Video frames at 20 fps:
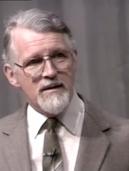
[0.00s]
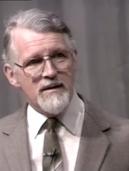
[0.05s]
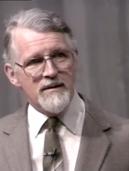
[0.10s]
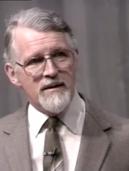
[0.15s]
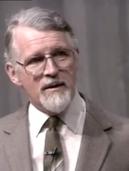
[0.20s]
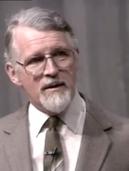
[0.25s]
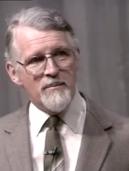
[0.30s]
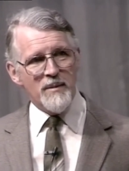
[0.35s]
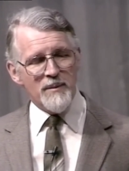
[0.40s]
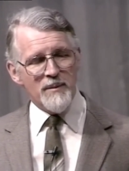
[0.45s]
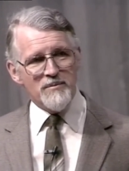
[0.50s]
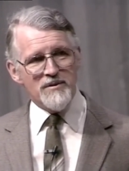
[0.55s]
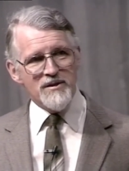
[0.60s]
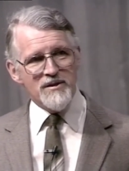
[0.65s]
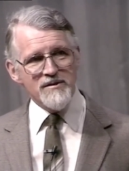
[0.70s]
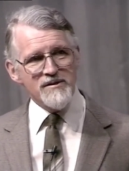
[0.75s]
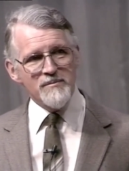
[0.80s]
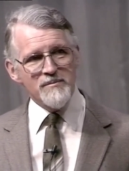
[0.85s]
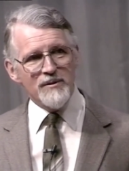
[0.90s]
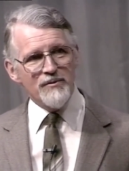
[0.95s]
Now,
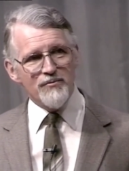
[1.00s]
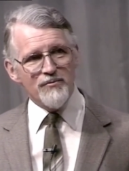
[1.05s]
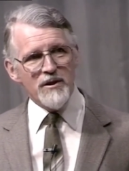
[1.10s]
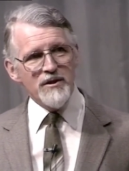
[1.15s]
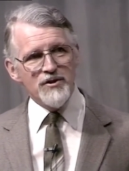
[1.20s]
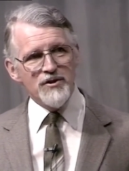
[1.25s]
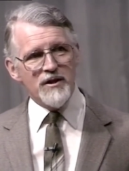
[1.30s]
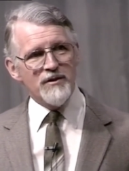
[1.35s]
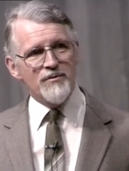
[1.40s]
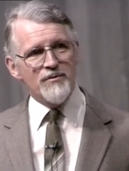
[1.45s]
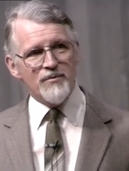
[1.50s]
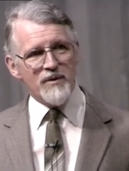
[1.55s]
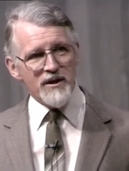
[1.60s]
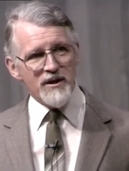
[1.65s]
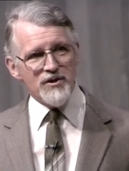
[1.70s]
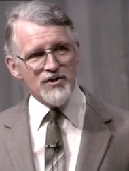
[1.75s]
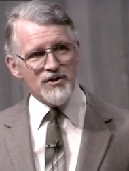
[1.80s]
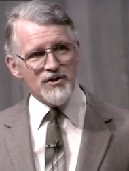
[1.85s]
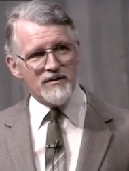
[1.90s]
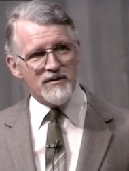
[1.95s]
baptismal
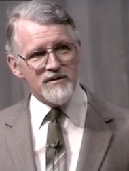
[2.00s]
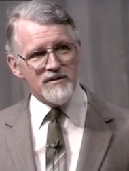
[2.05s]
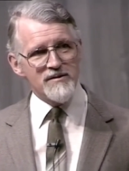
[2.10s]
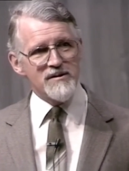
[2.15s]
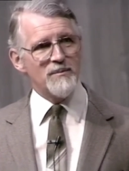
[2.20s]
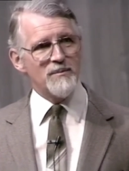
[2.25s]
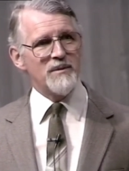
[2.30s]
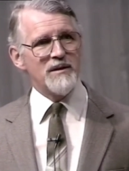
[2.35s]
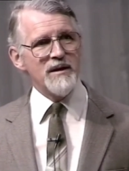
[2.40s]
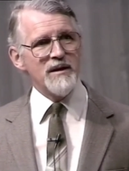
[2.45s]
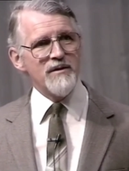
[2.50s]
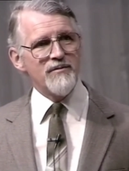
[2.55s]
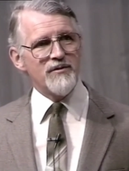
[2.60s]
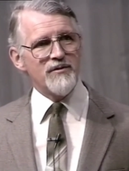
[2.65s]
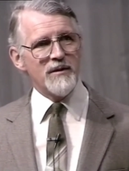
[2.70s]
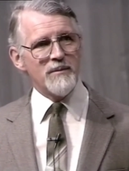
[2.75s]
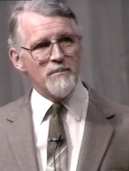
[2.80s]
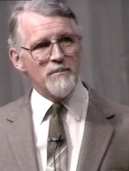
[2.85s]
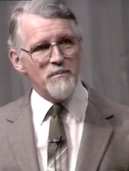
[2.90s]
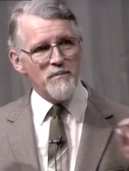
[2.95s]
regeneration is the belief
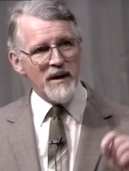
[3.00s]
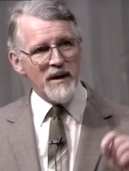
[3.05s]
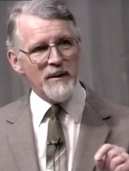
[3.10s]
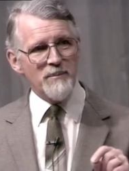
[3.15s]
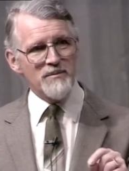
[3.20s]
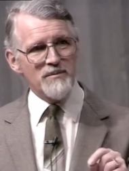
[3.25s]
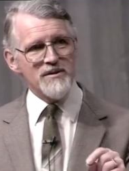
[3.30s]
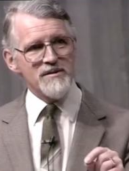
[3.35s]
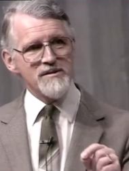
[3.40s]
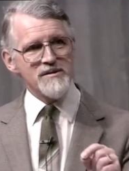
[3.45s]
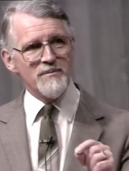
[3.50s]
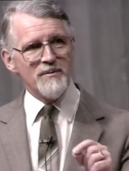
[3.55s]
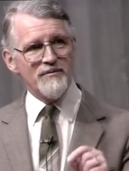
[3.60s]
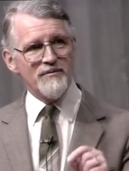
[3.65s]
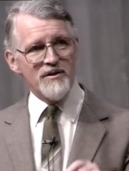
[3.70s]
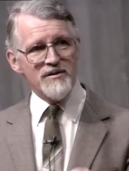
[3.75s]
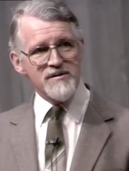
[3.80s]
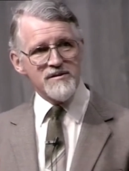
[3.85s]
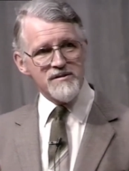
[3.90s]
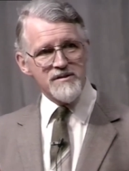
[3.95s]
that baptism
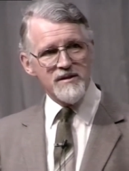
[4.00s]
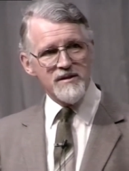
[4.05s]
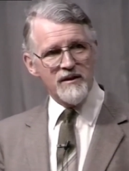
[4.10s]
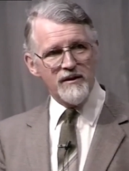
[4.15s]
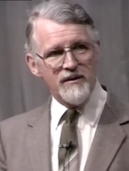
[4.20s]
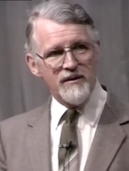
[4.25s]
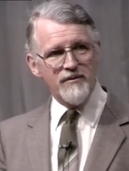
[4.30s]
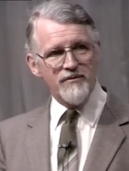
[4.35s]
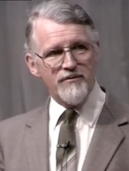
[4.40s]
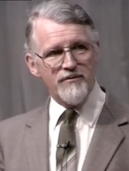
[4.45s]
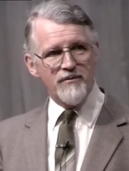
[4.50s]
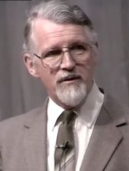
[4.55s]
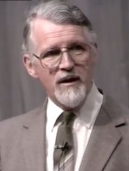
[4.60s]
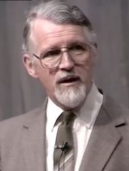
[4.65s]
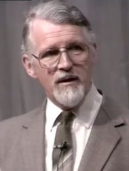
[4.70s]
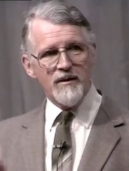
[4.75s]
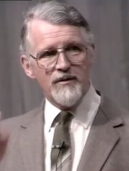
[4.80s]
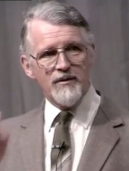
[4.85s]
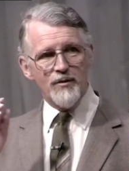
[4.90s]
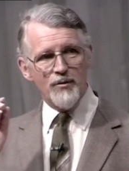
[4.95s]
of itself,
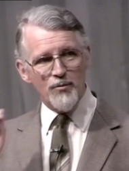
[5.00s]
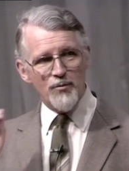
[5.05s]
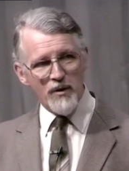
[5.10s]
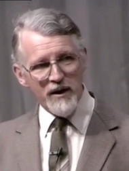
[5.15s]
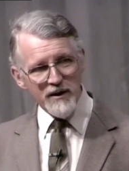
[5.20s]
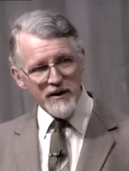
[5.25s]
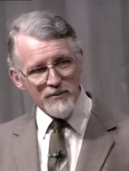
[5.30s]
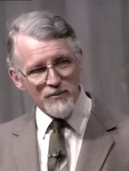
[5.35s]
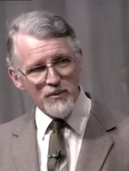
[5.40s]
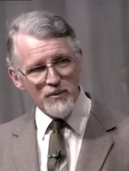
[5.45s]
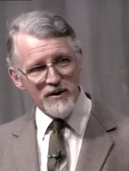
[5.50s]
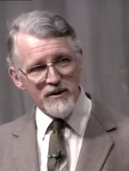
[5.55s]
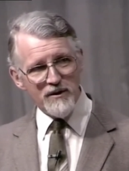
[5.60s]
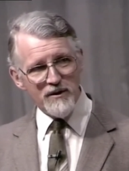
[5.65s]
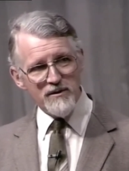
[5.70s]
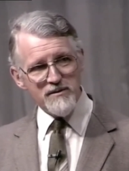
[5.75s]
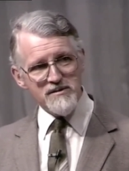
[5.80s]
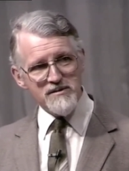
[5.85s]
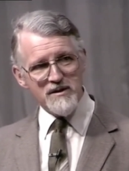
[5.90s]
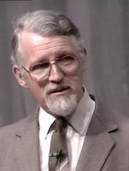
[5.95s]
the right
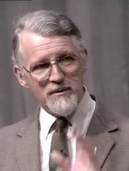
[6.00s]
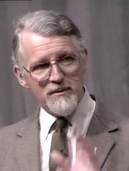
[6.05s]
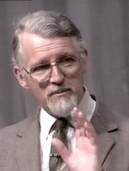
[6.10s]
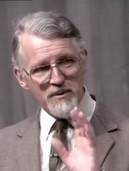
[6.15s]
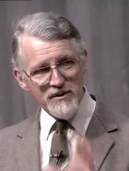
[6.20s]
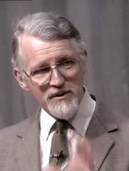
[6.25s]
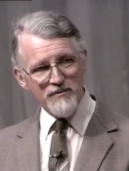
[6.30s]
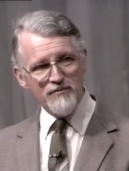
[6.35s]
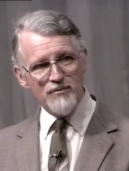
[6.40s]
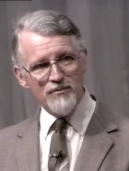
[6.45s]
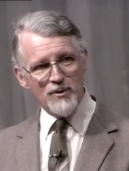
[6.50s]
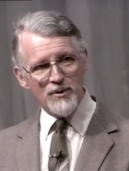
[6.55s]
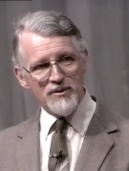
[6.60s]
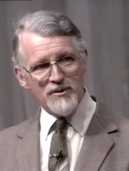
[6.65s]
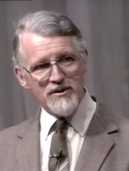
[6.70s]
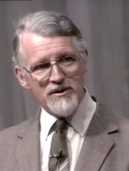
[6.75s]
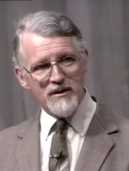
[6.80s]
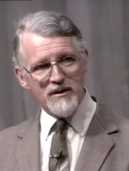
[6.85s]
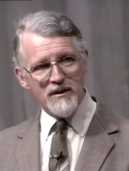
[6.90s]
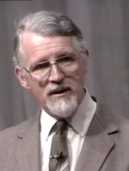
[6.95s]
words and a bit of
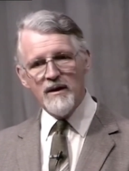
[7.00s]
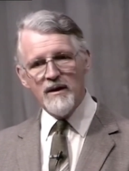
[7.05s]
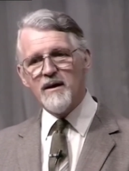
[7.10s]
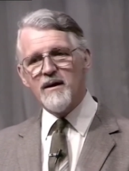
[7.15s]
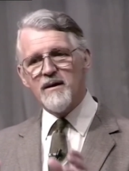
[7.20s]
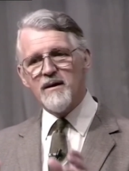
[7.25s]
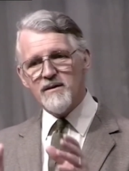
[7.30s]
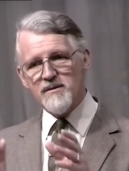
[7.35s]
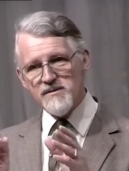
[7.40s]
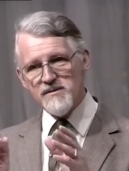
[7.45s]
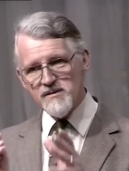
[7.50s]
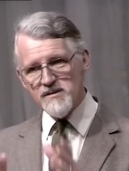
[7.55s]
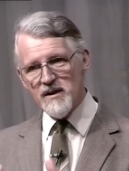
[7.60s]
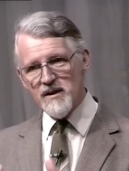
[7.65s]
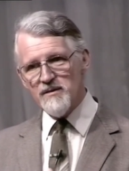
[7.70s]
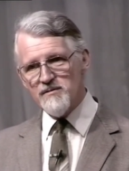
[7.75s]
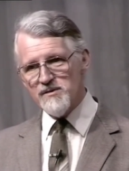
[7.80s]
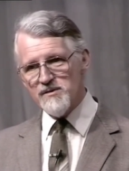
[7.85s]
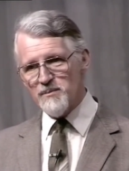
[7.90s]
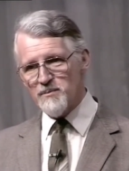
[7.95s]
water,
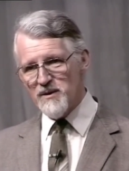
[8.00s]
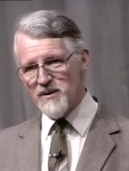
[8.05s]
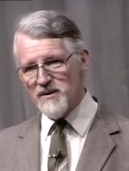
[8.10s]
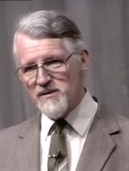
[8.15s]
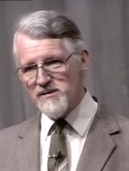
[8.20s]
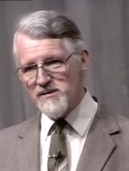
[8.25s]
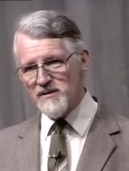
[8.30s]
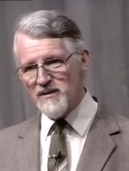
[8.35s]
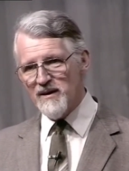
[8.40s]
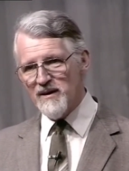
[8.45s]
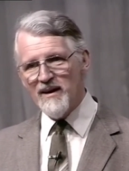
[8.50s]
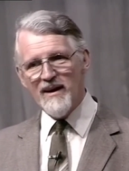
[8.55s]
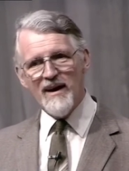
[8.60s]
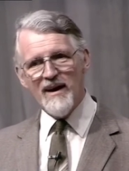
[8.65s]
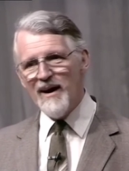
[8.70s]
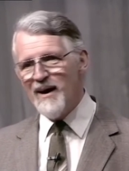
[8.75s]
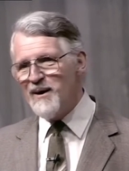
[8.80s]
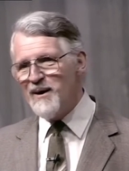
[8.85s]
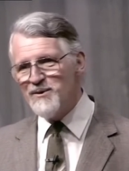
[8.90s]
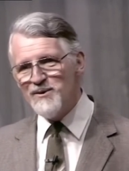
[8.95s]
saves a person.
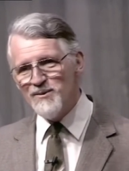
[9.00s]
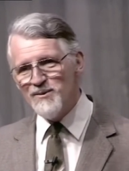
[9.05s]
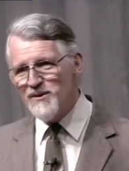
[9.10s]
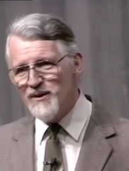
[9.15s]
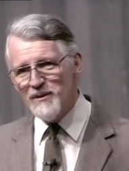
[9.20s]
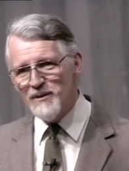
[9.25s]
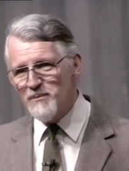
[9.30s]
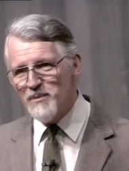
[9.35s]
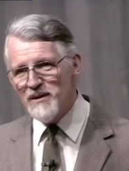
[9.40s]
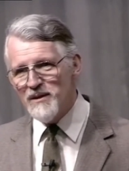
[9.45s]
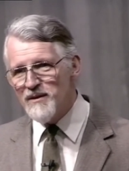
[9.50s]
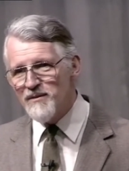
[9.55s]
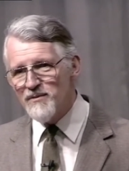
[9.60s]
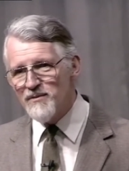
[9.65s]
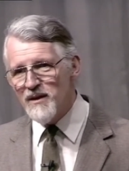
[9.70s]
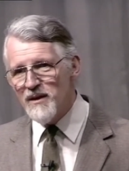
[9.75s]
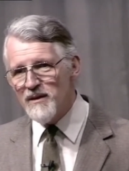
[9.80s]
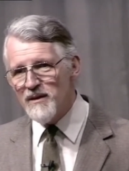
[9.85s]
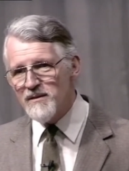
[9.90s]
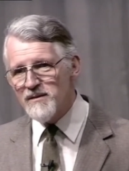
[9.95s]
I do not believe
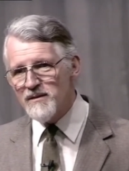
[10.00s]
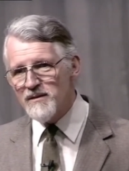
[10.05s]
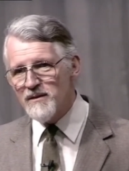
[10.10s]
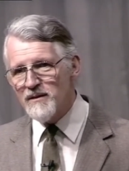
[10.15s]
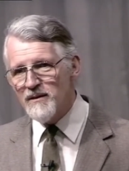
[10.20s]
that.